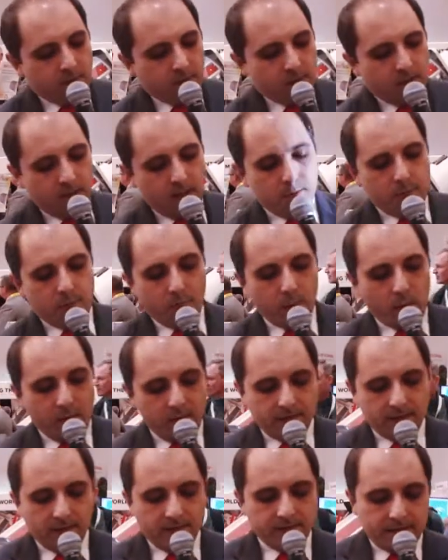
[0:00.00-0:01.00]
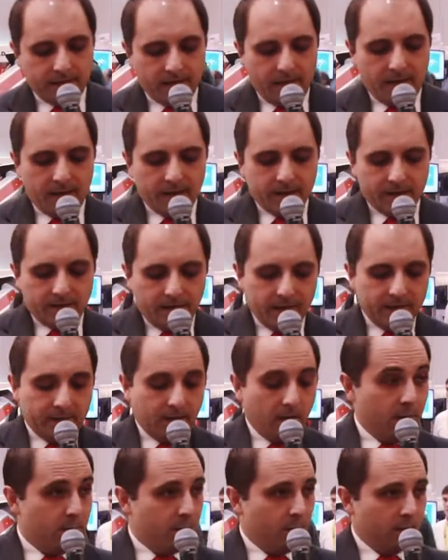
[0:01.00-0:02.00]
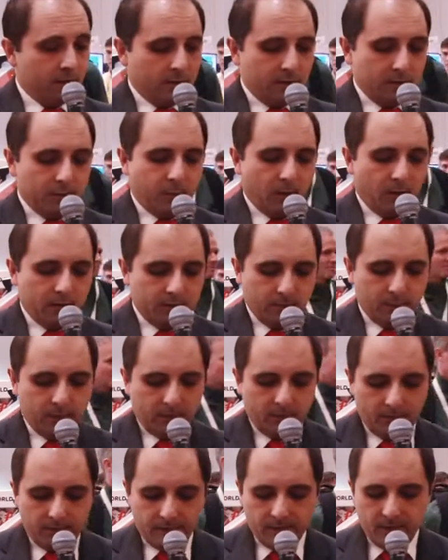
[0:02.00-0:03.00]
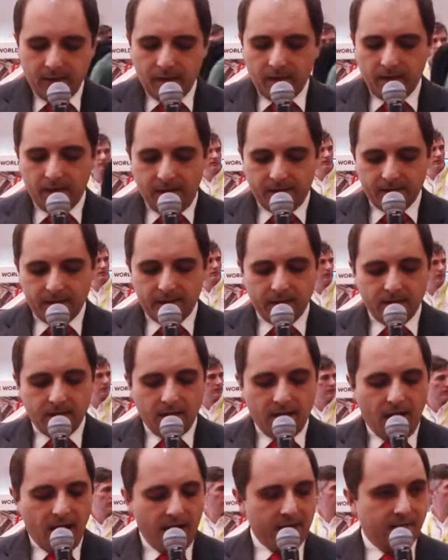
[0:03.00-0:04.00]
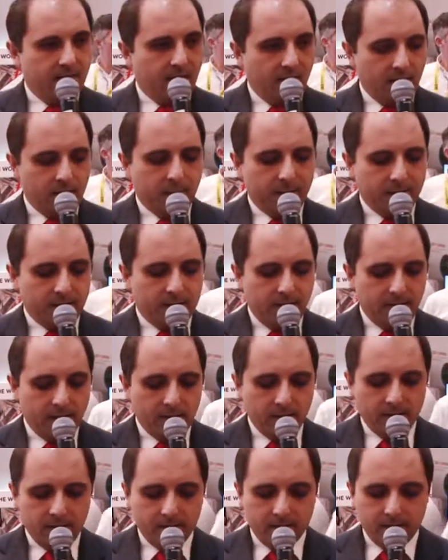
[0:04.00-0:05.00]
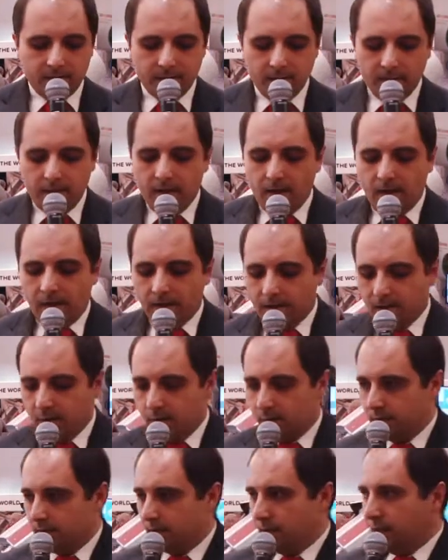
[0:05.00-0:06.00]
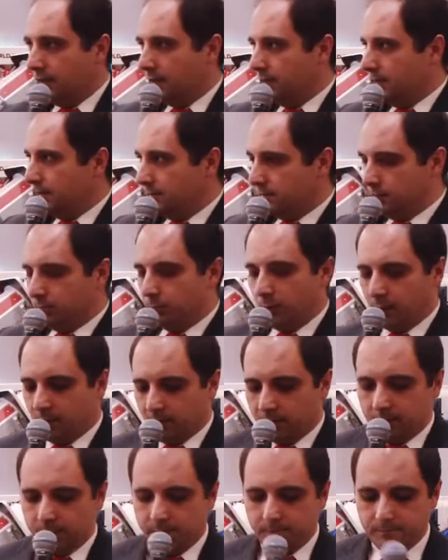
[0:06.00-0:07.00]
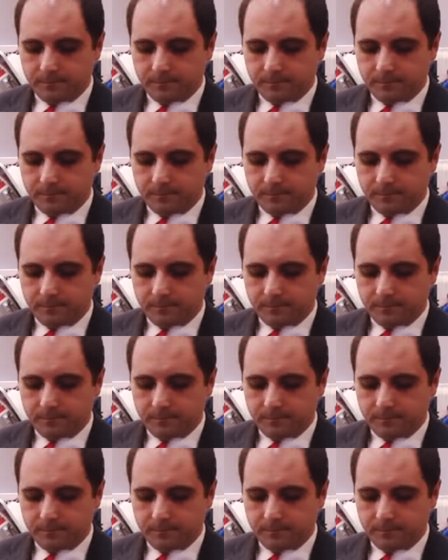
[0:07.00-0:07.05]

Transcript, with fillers: to keep weight and size as compact as possible, lighter high-tech materials are used in this build.